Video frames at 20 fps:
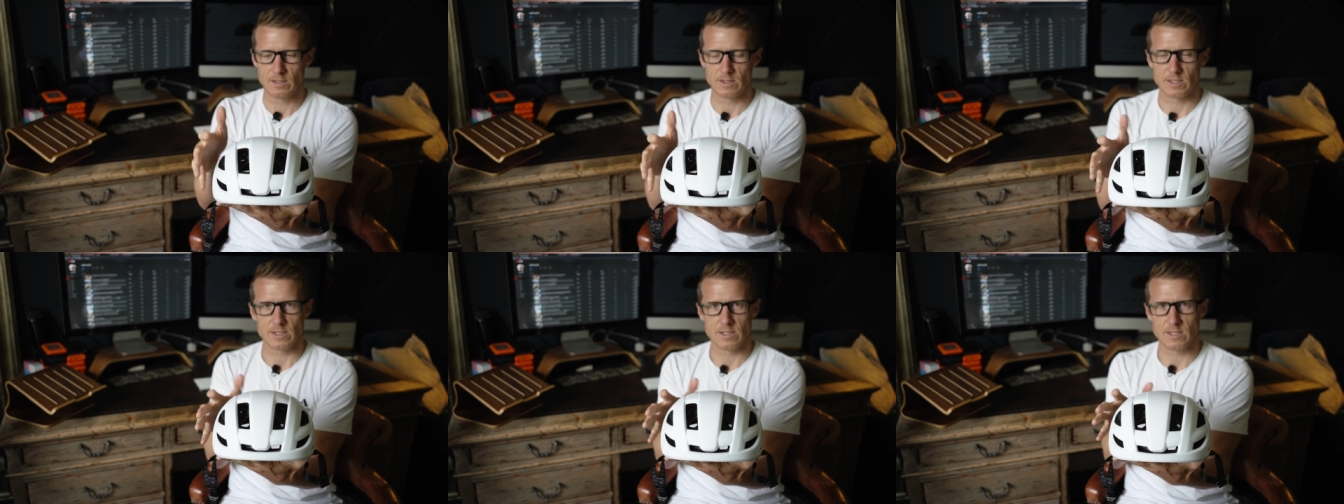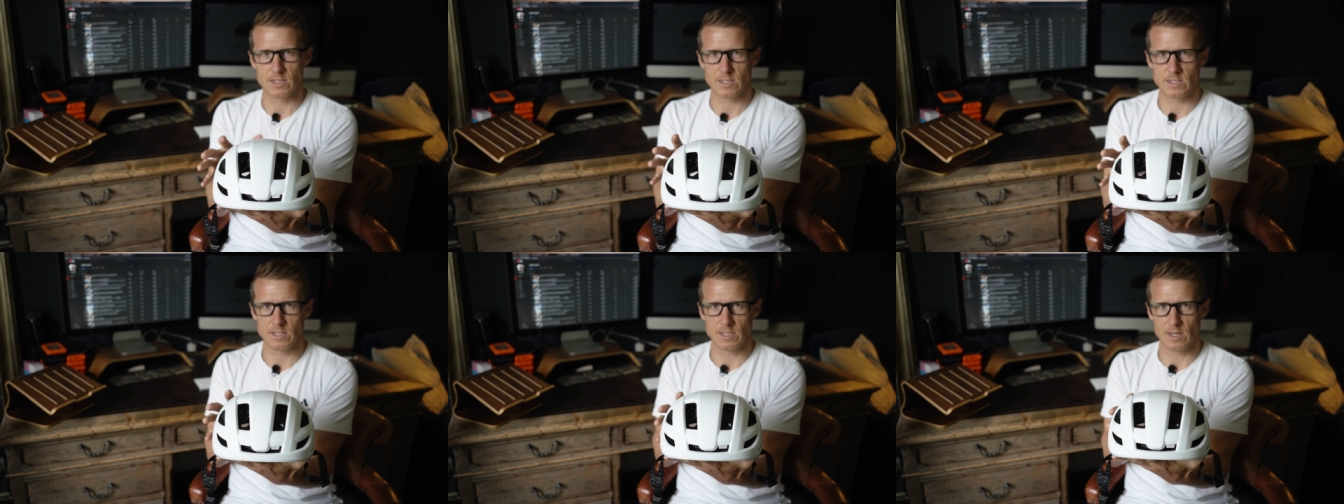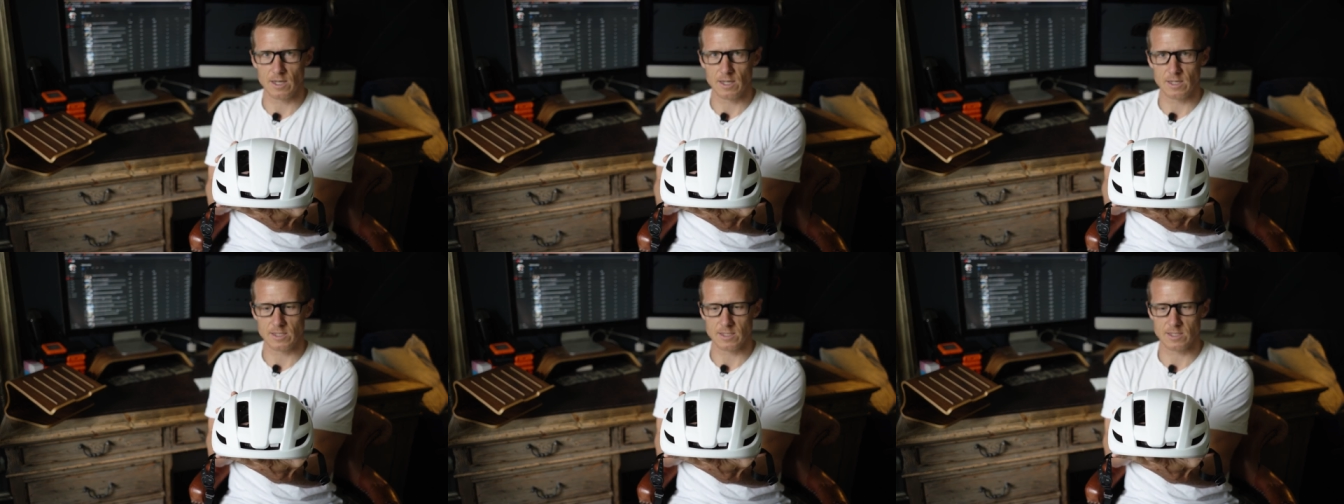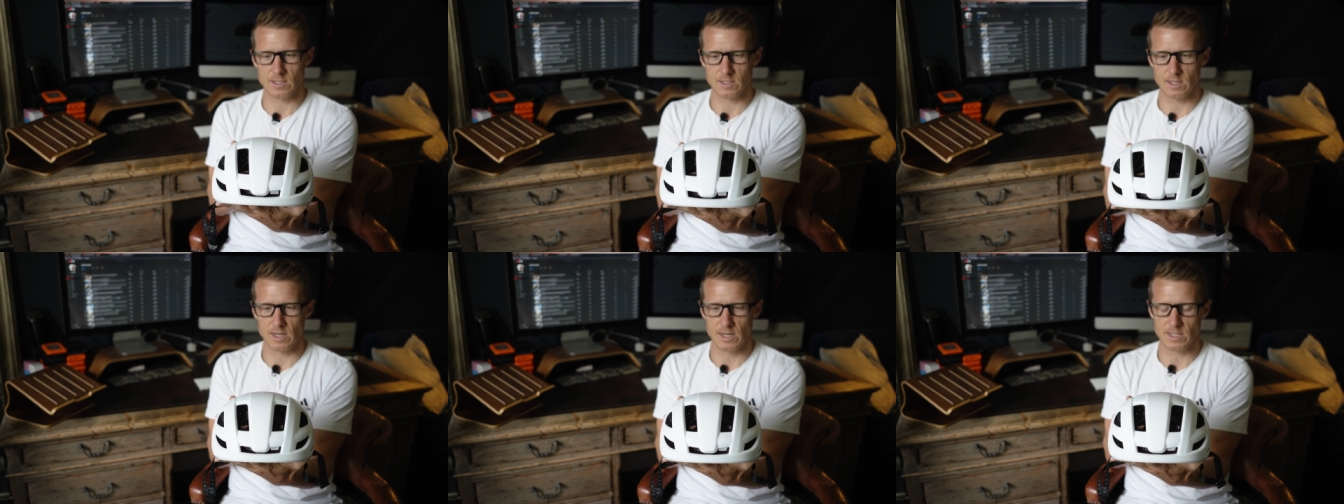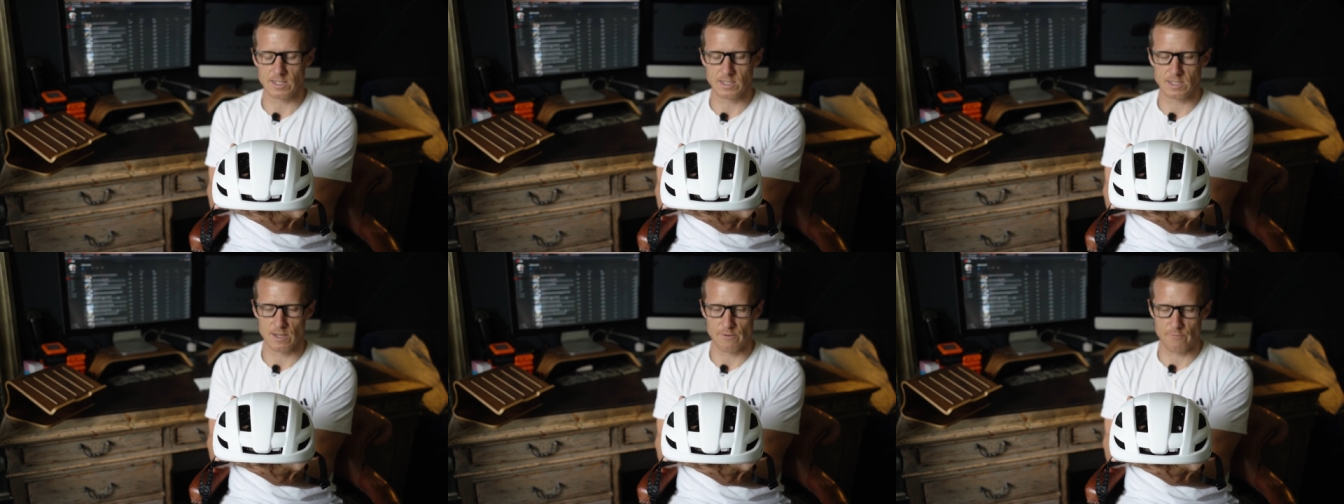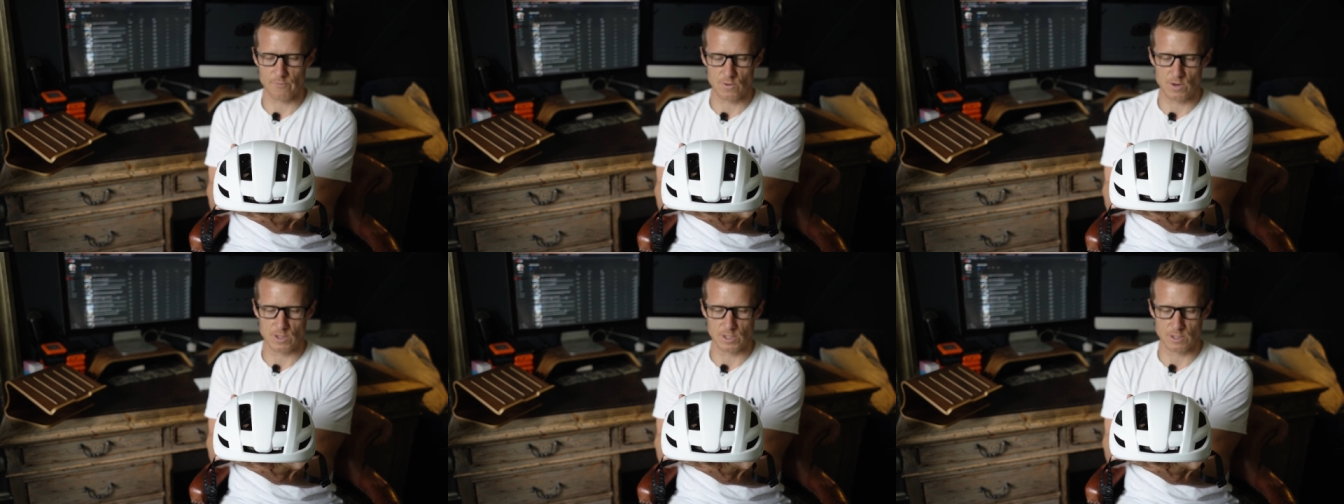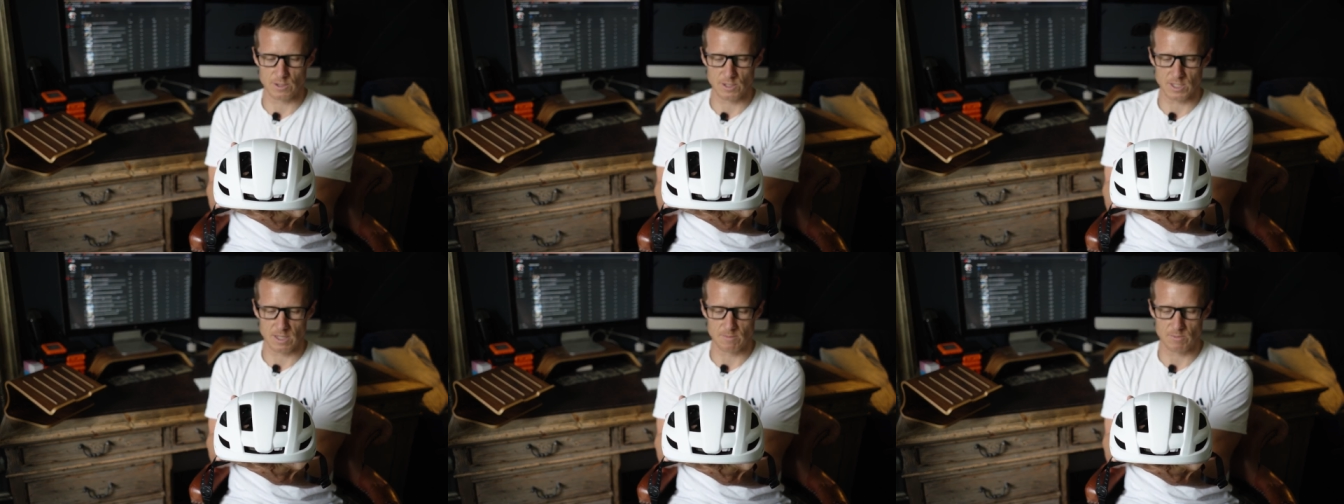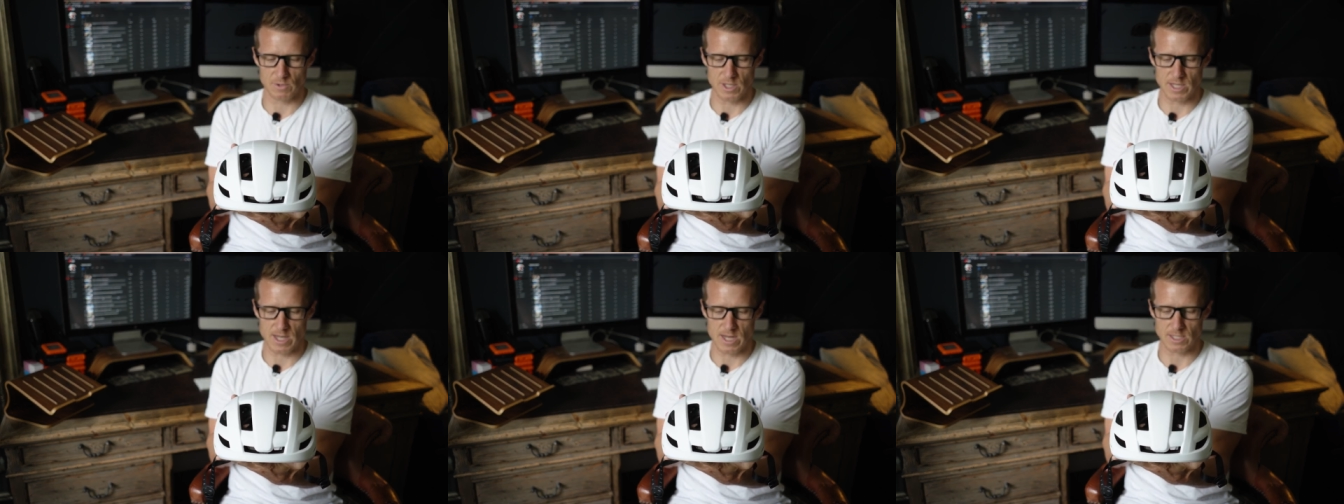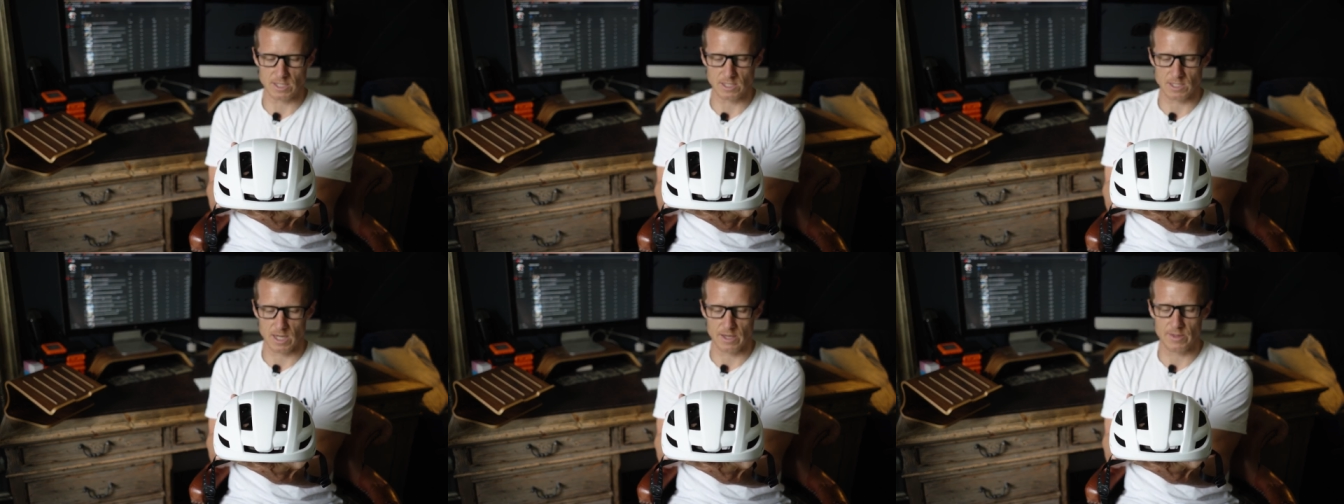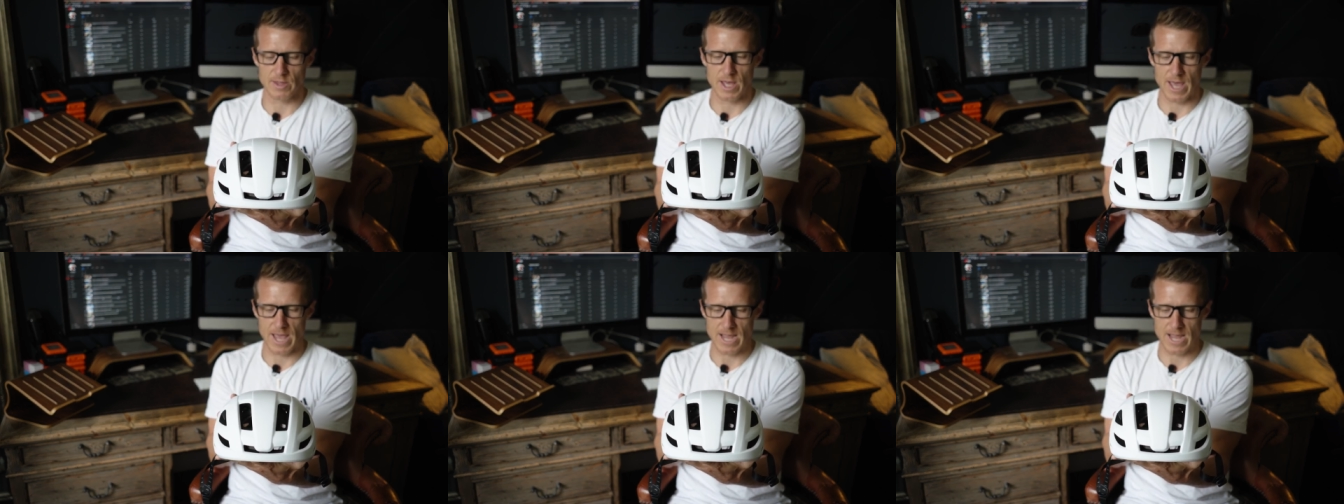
that the style is slightly different to some of the H other